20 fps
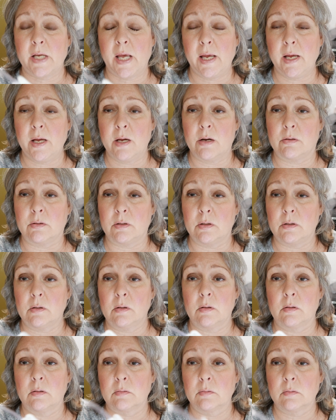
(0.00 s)

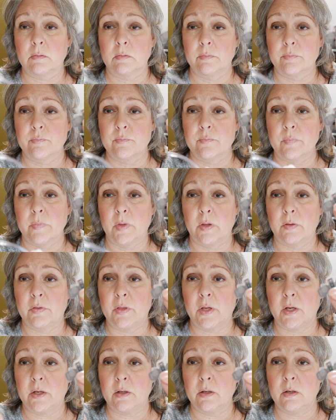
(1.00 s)
tail,
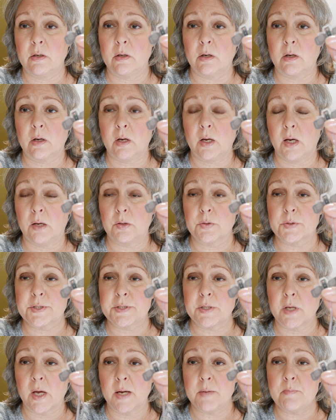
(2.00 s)
then
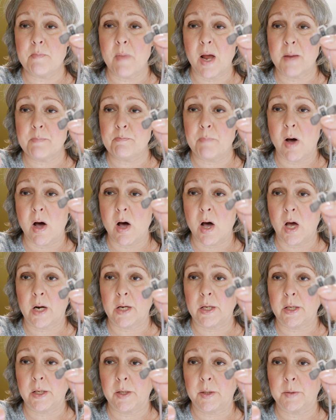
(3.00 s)
outside my
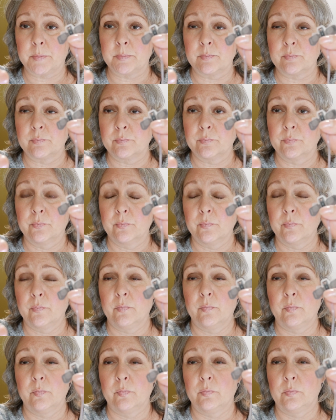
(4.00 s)
body,
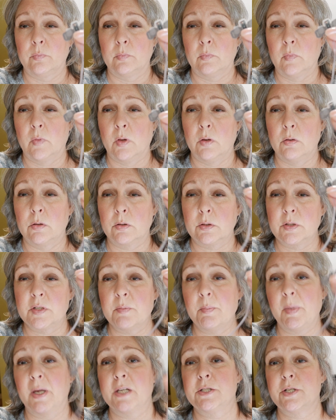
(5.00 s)

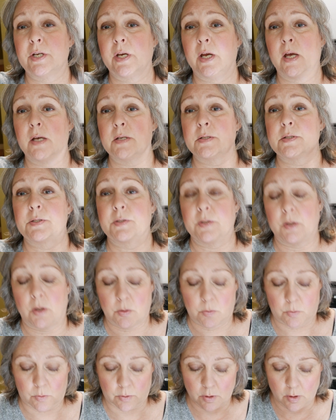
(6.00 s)
hooked to my chest.
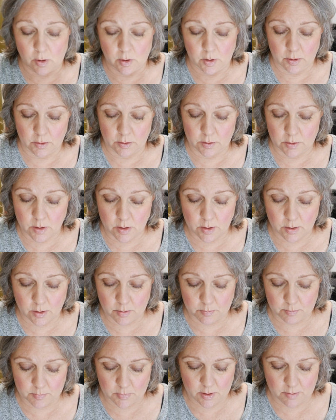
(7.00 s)
So
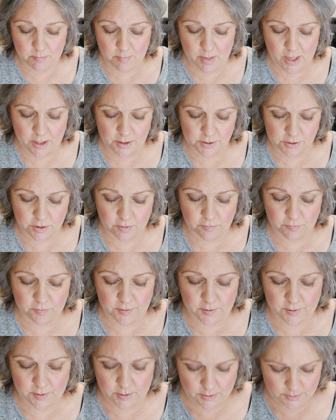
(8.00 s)

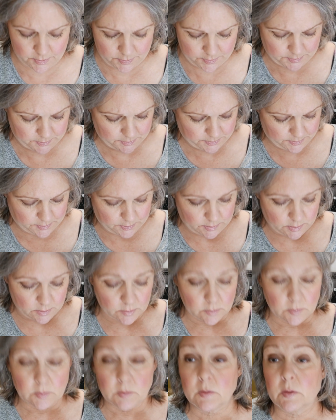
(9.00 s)
imagine
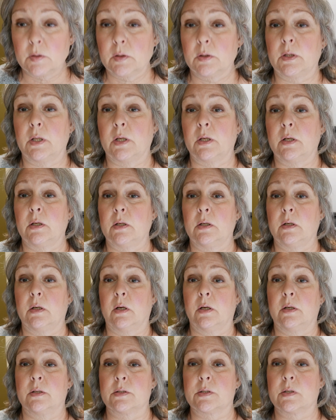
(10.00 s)
this
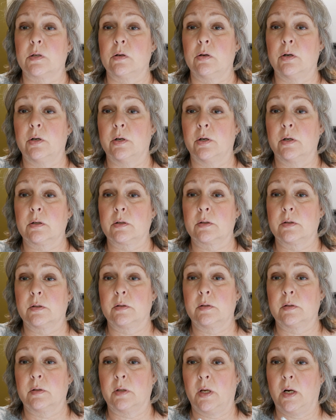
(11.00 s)
then is
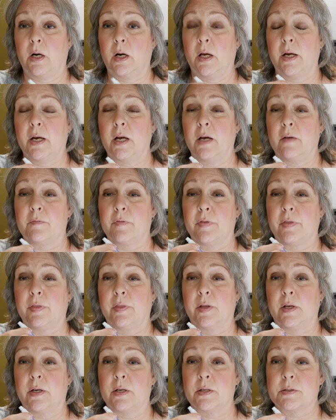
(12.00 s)
hooked, and I
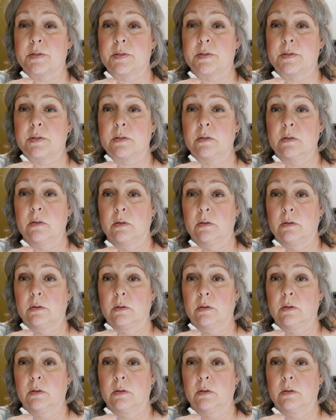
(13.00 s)
have this